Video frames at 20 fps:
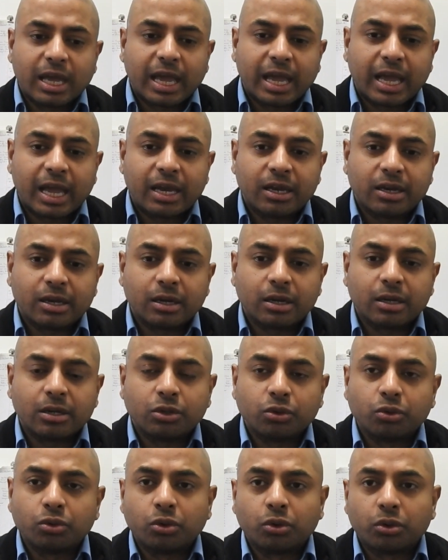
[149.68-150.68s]
and uh,
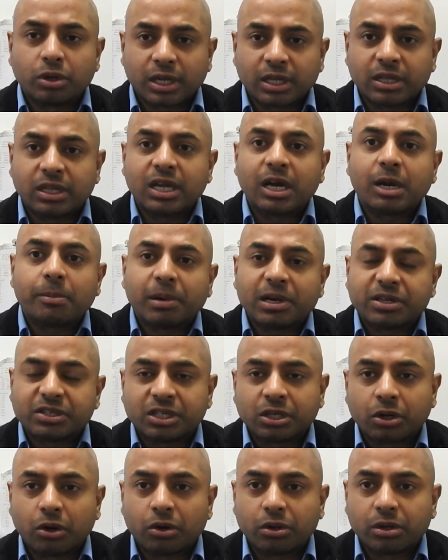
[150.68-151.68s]
you don't, and they are
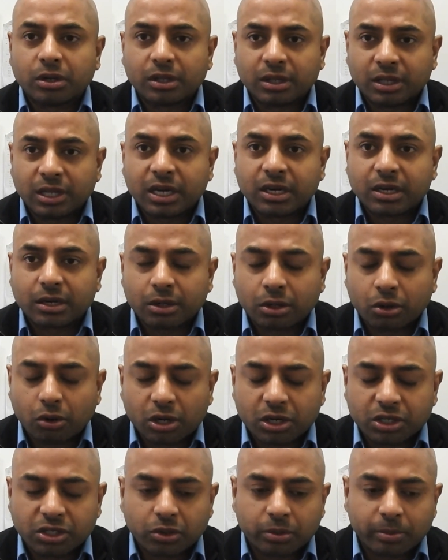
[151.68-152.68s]
passing on their
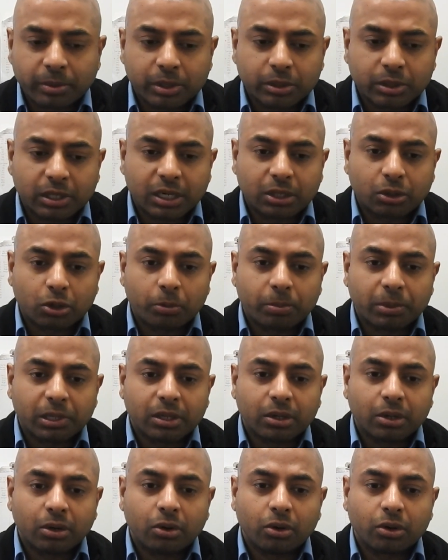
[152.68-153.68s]
knowledge about that
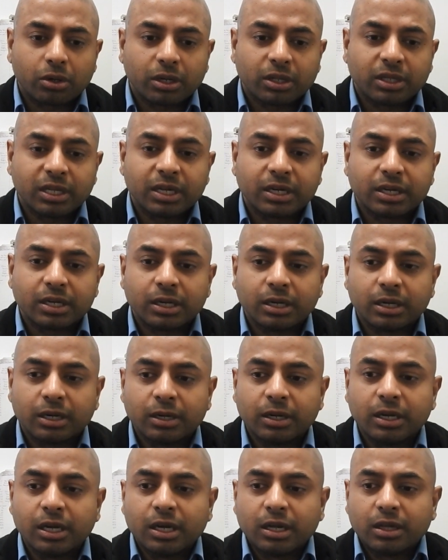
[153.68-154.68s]
topic, or their uh,